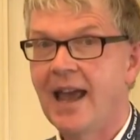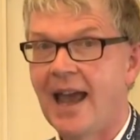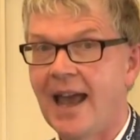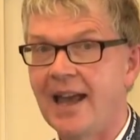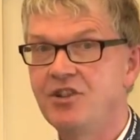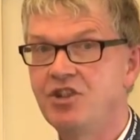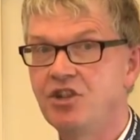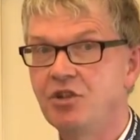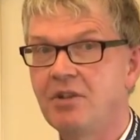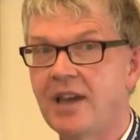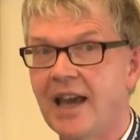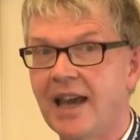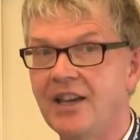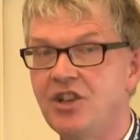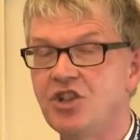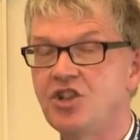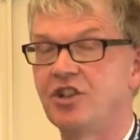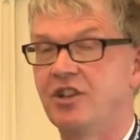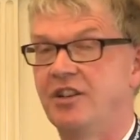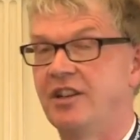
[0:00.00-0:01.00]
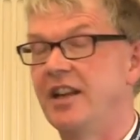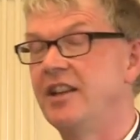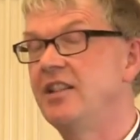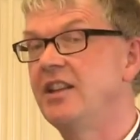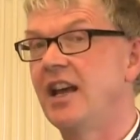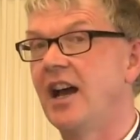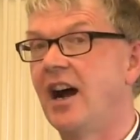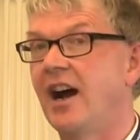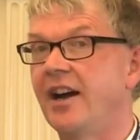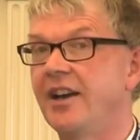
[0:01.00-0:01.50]
education, in
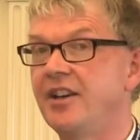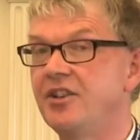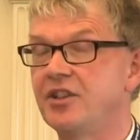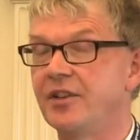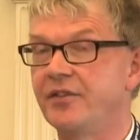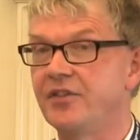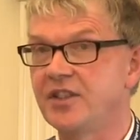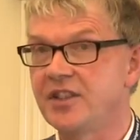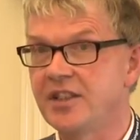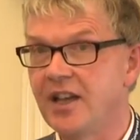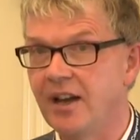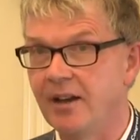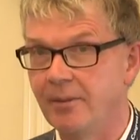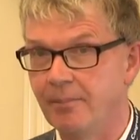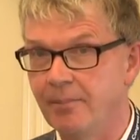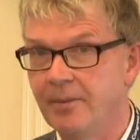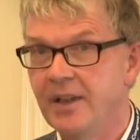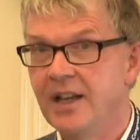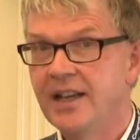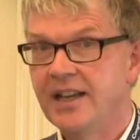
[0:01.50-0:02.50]
the eyes of some,